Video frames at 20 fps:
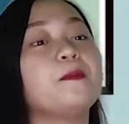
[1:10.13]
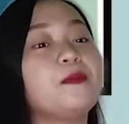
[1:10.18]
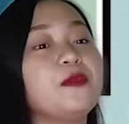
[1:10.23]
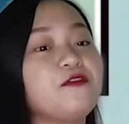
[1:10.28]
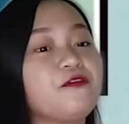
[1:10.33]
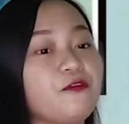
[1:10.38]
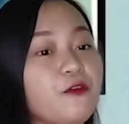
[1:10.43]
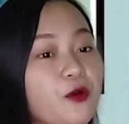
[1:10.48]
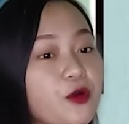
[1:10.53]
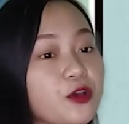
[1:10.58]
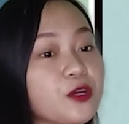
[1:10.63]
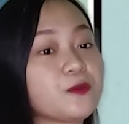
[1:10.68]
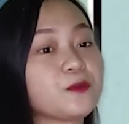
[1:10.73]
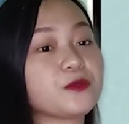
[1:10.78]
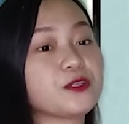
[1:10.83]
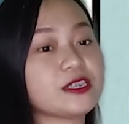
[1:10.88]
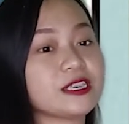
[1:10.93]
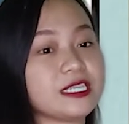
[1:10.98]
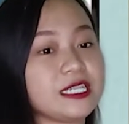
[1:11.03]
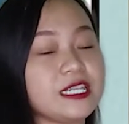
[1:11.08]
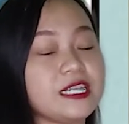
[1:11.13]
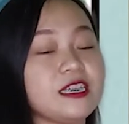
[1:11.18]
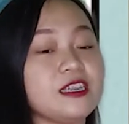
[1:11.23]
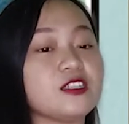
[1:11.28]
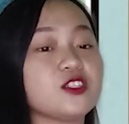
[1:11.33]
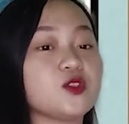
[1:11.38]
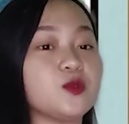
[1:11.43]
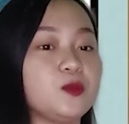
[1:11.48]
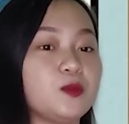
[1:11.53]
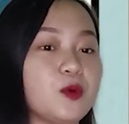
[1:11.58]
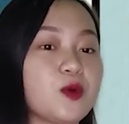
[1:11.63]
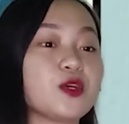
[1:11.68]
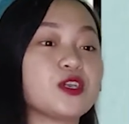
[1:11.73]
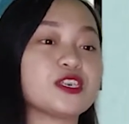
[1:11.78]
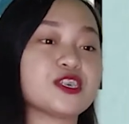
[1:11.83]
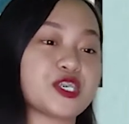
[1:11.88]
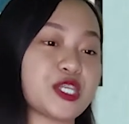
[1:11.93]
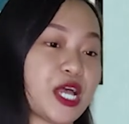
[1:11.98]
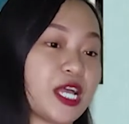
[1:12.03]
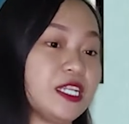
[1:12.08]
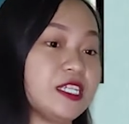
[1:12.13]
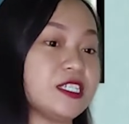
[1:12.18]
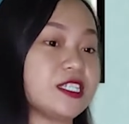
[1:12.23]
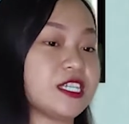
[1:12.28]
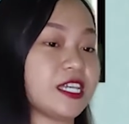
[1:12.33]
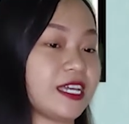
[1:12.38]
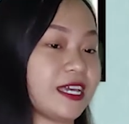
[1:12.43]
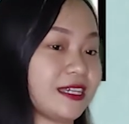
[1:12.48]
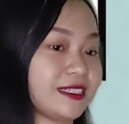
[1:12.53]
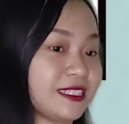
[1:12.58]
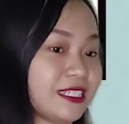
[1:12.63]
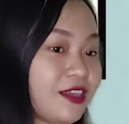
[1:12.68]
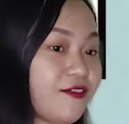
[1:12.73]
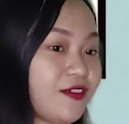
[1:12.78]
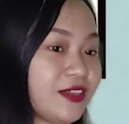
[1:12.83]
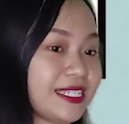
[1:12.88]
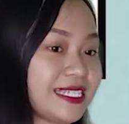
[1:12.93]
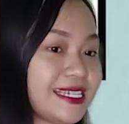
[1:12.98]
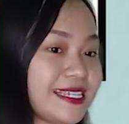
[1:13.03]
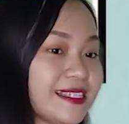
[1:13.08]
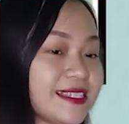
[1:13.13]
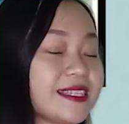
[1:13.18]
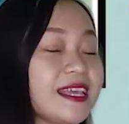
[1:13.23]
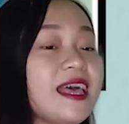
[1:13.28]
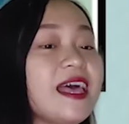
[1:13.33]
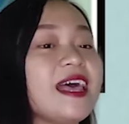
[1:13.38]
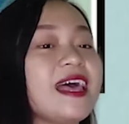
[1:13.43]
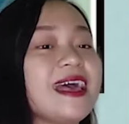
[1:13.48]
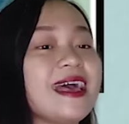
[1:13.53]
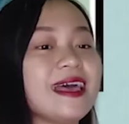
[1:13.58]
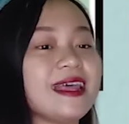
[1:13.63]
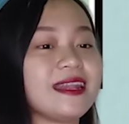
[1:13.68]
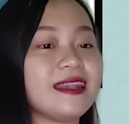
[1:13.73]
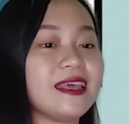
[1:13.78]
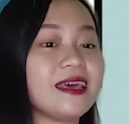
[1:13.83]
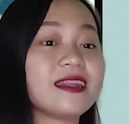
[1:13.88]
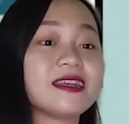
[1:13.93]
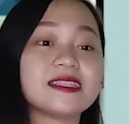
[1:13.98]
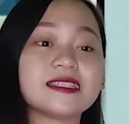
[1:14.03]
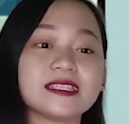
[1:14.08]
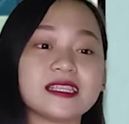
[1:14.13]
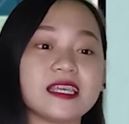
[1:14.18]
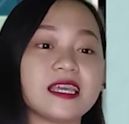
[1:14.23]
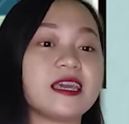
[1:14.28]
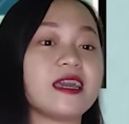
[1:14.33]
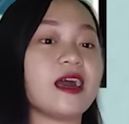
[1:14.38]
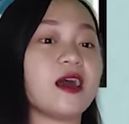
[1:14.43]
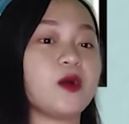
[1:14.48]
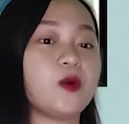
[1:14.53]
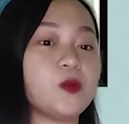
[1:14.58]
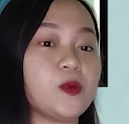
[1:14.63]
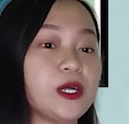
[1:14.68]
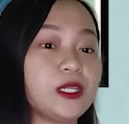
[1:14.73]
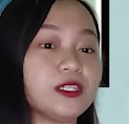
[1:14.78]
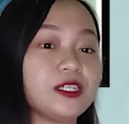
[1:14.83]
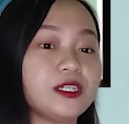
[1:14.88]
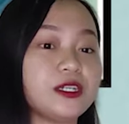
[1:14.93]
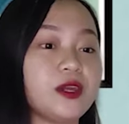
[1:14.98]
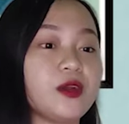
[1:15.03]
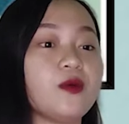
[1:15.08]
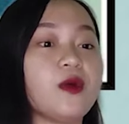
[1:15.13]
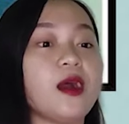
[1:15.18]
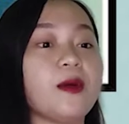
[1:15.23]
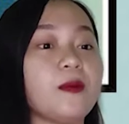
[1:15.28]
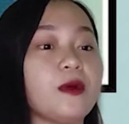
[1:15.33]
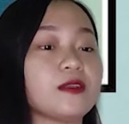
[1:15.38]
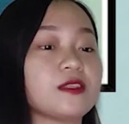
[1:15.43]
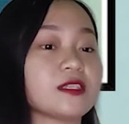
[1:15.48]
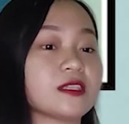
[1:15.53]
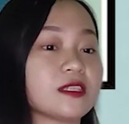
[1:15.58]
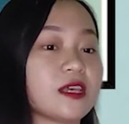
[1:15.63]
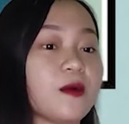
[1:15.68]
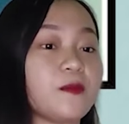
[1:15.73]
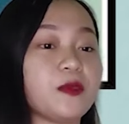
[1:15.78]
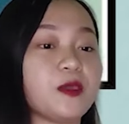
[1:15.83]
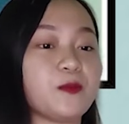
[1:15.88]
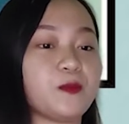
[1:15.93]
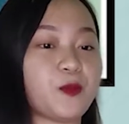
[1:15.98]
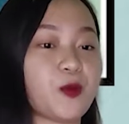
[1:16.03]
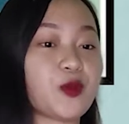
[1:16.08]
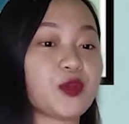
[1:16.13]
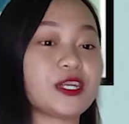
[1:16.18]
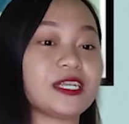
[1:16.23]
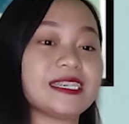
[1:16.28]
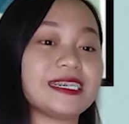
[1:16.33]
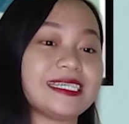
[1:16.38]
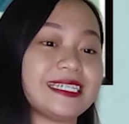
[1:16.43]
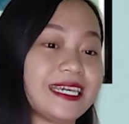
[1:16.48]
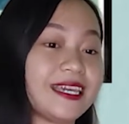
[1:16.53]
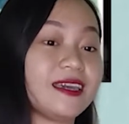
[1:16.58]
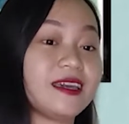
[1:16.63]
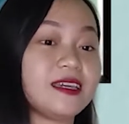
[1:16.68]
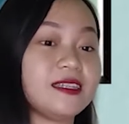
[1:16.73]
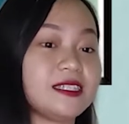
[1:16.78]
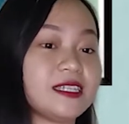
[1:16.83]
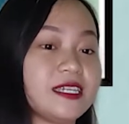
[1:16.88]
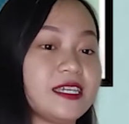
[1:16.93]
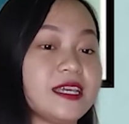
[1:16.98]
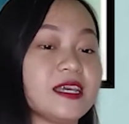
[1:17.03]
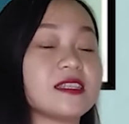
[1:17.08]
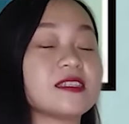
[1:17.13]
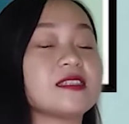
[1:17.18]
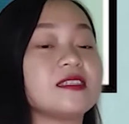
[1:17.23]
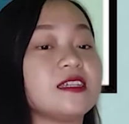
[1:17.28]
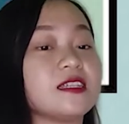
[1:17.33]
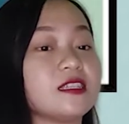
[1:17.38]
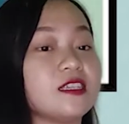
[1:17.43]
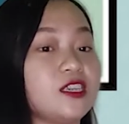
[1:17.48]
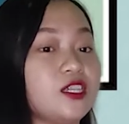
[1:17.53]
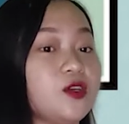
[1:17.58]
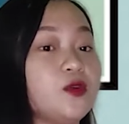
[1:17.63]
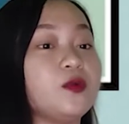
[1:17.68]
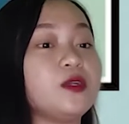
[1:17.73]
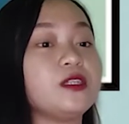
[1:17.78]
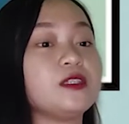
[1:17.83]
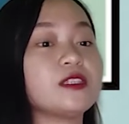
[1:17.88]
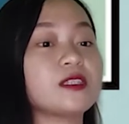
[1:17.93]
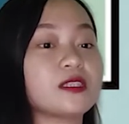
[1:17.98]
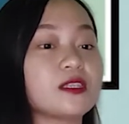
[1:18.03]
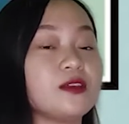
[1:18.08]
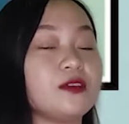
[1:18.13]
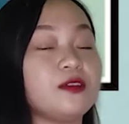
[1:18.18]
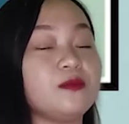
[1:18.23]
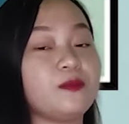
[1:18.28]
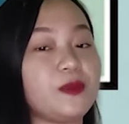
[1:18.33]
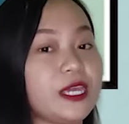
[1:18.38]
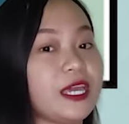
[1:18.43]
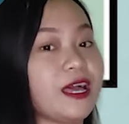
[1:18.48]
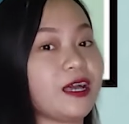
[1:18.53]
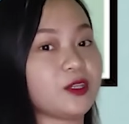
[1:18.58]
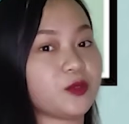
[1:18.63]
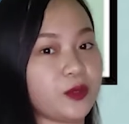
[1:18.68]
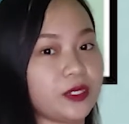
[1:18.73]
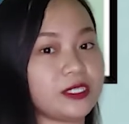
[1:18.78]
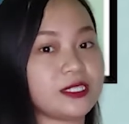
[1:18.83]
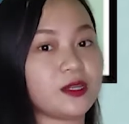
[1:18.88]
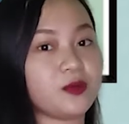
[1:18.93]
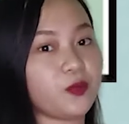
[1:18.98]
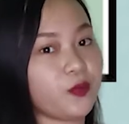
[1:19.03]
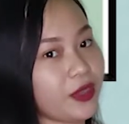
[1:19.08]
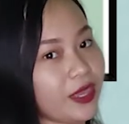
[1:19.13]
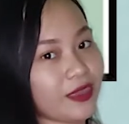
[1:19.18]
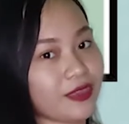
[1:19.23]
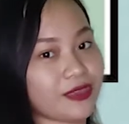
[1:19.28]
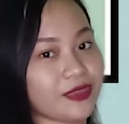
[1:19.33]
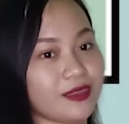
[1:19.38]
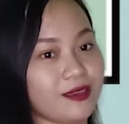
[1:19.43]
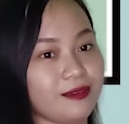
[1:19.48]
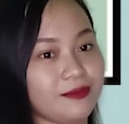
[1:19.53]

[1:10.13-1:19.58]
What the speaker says: Before proceeding to more challenging activities, let us see how well you know about some important key ideas that you will soon be acquainted with.